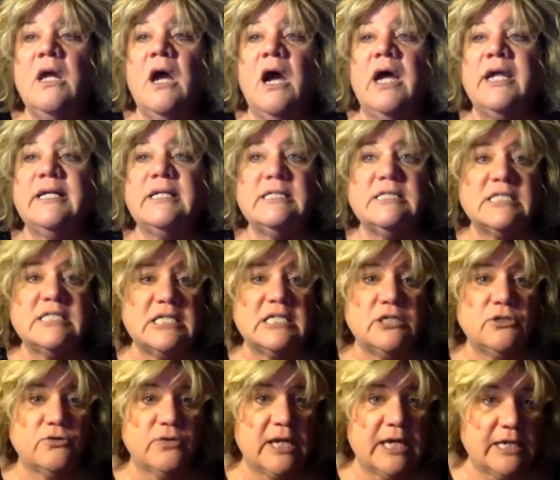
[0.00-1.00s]
I can see
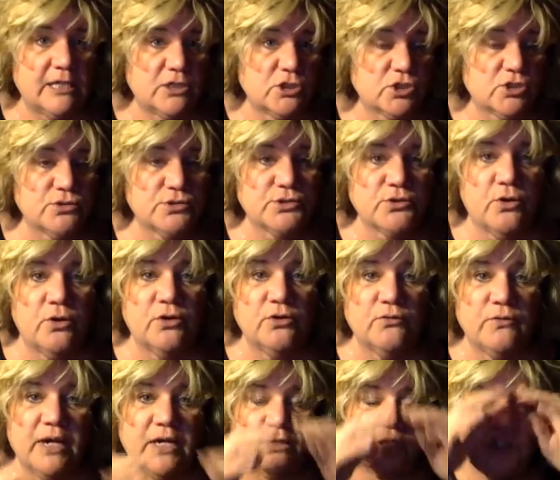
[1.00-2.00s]
your angels all
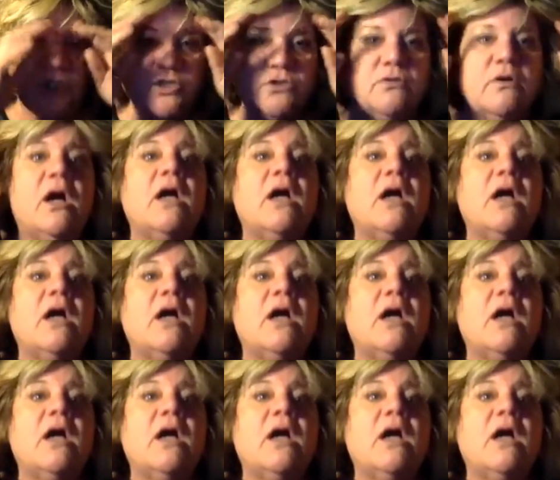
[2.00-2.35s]
around you.